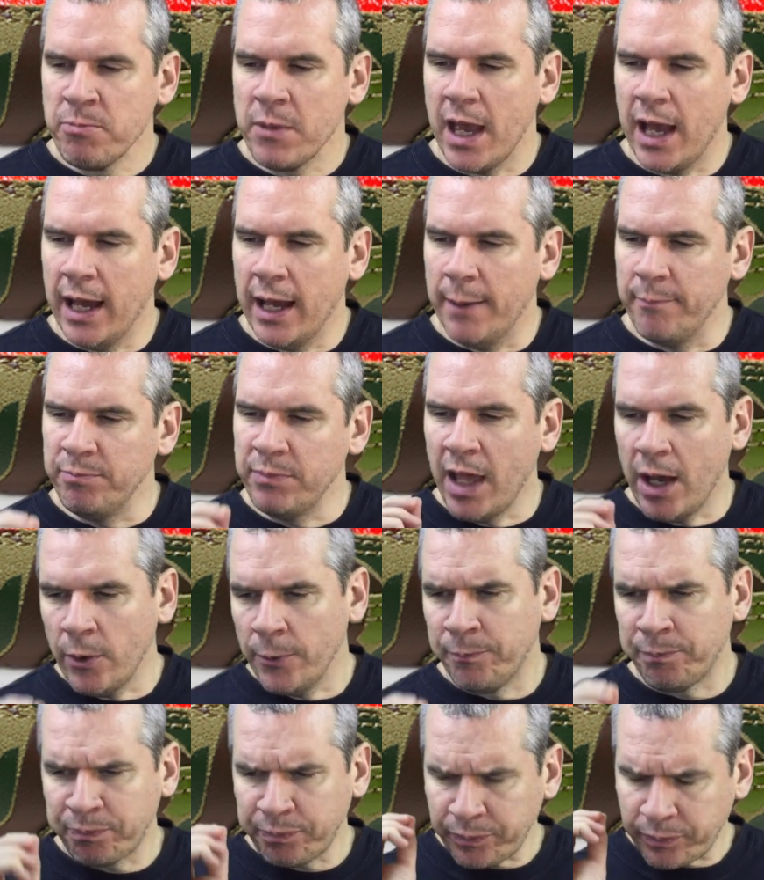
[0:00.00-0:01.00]

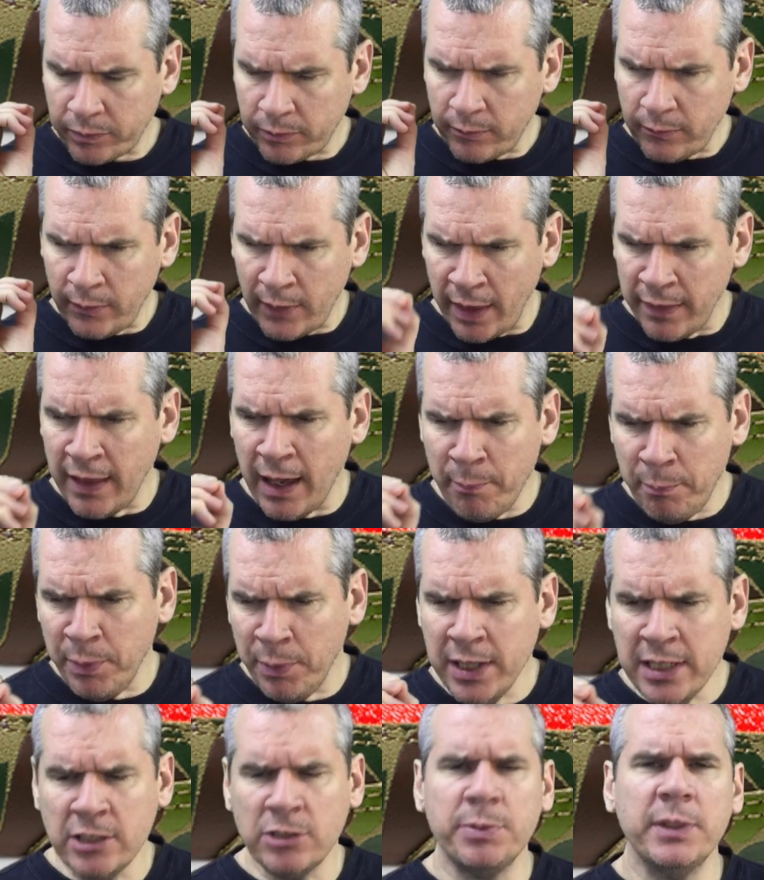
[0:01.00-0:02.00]
Now, that
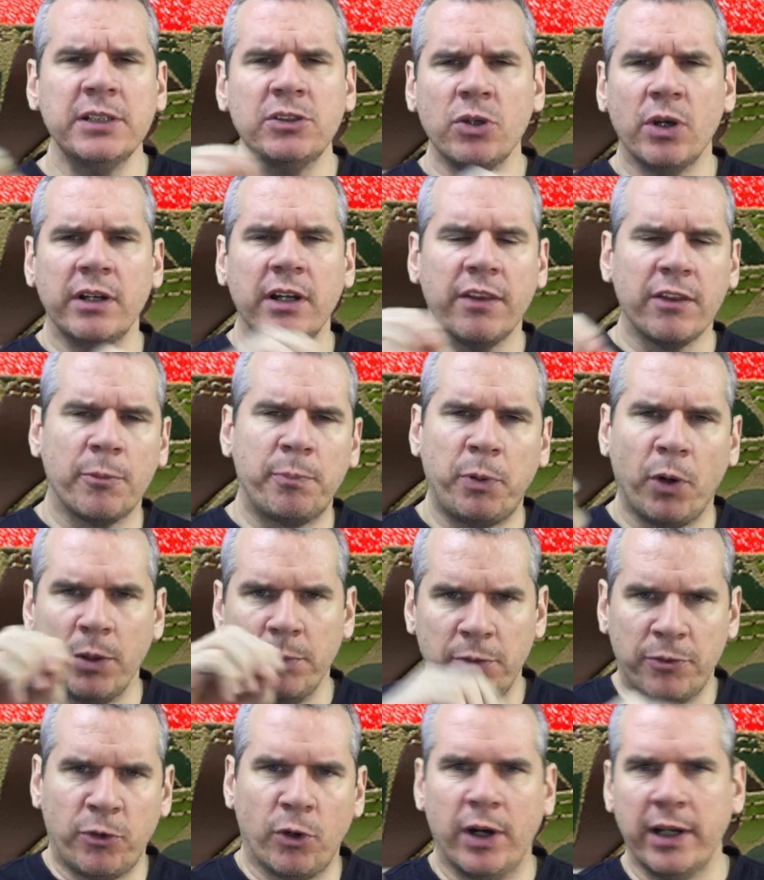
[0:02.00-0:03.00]
brings me to another point
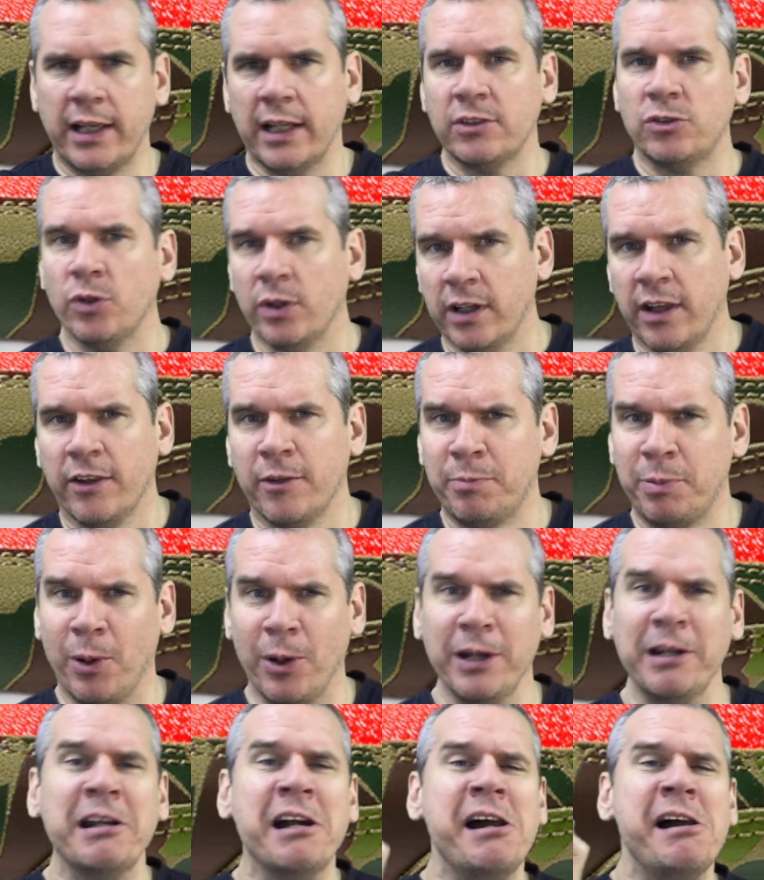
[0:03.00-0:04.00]
before I get to another
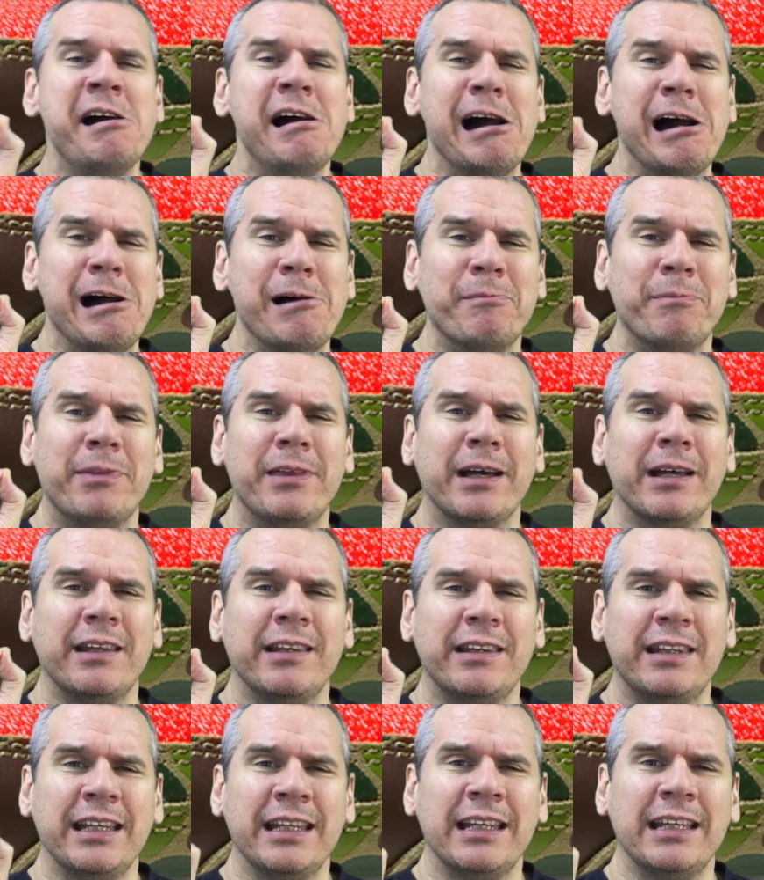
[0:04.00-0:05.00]
point,
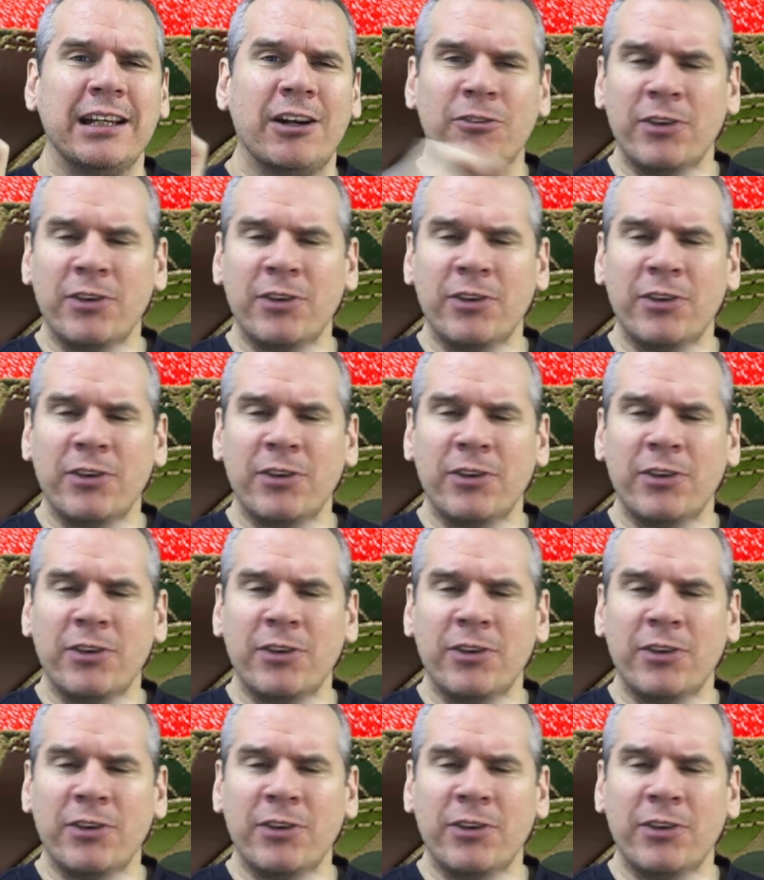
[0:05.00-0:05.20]
that the